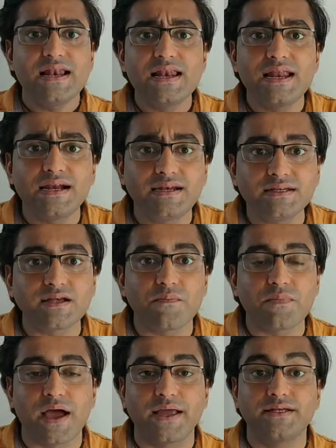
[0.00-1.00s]
Let us
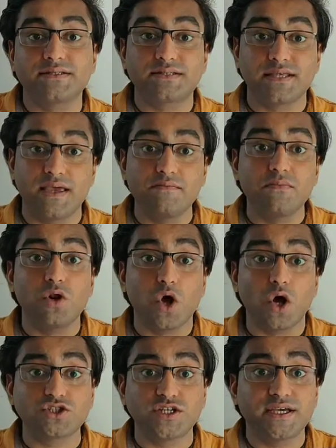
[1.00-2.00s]
apply the same
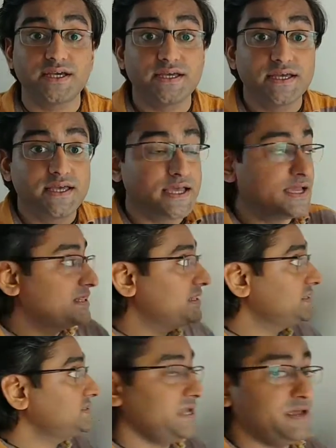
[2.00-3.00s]
logic
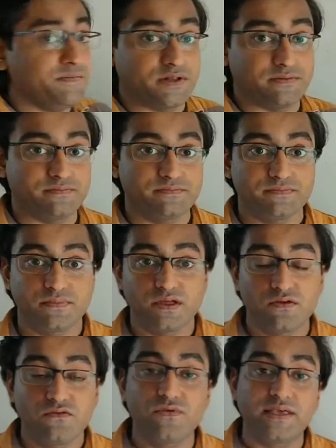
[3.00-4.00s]
in this table.
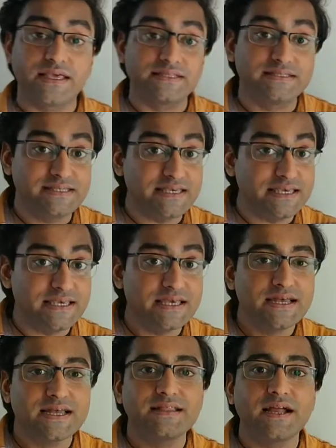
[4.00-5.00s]
We can
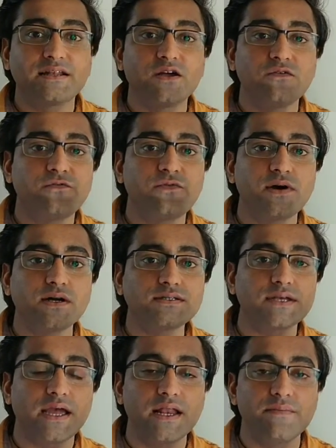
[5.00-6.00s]
see that the
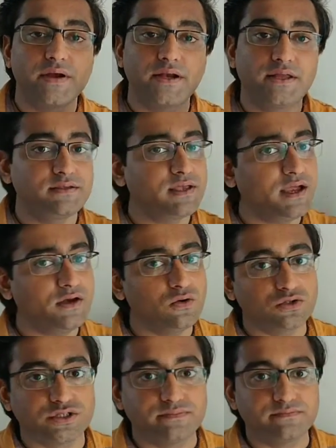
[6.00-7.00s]
first element is
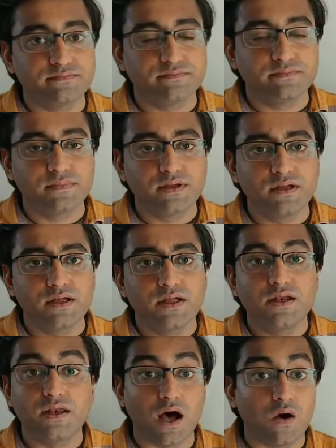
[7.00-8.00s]
hydrogen.
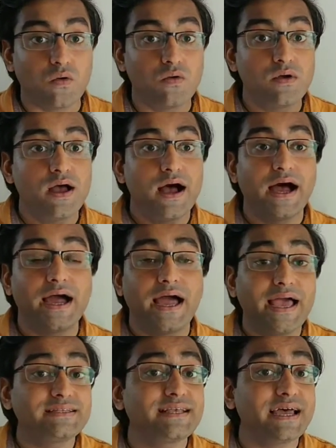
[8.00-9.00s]
Now, uh,
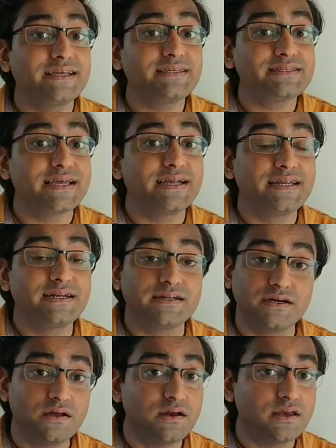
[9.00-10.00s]
as I said
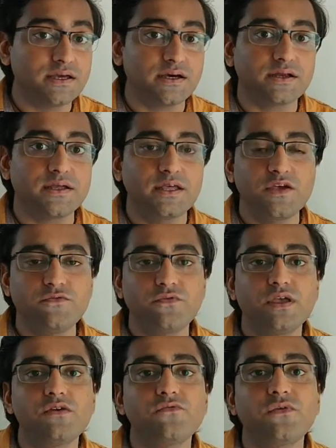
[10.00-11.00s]
it earlier, if
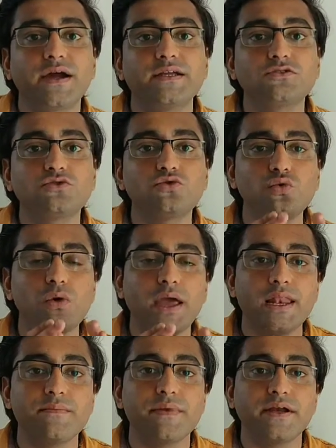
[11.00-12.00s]
he finds two
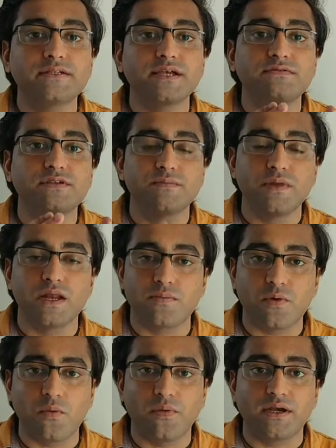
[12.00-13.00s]
elements have
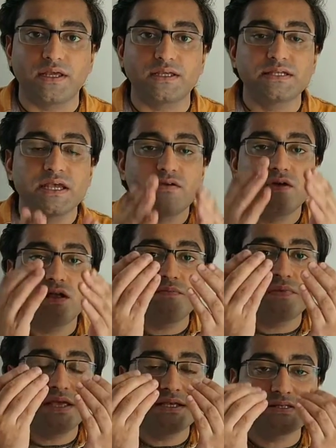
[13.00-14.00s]
similar properties,
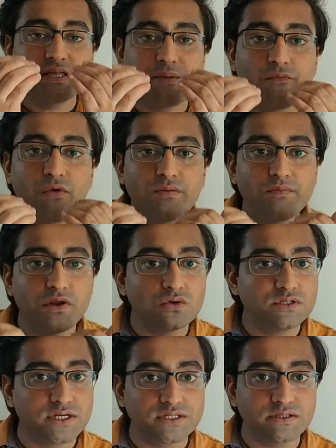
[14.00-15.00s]
he'll place them one
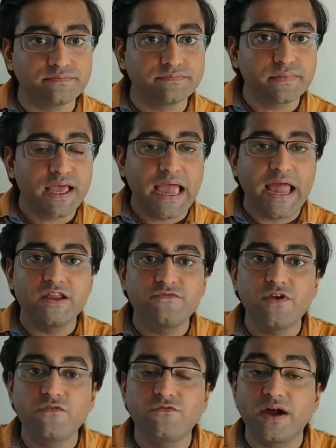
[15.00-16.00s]
below the other. And
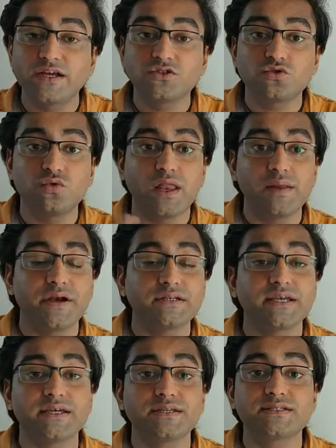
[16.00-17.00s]
if he finds two
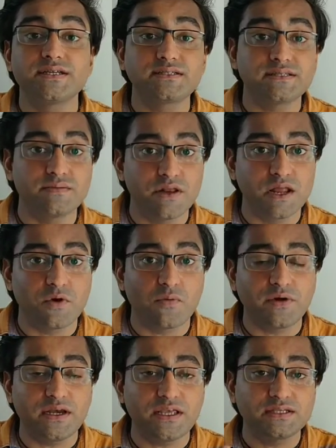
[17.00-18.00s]
elements has dissimilar
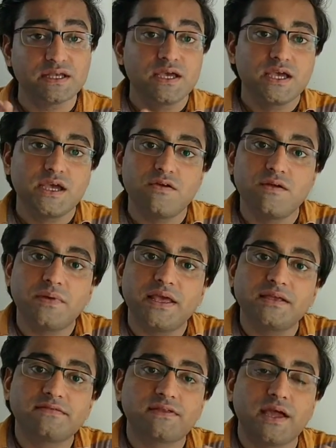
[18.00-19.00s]
properties, he will
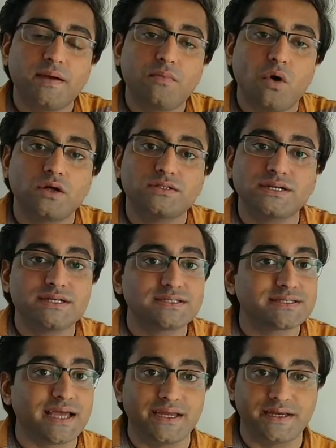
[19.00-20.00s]
place them on the
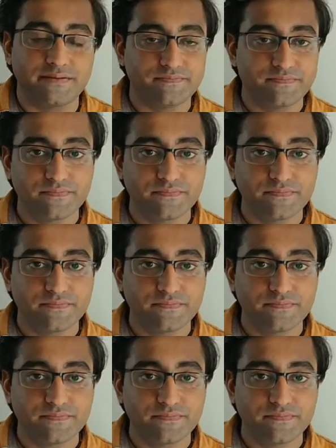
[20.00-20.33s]
side.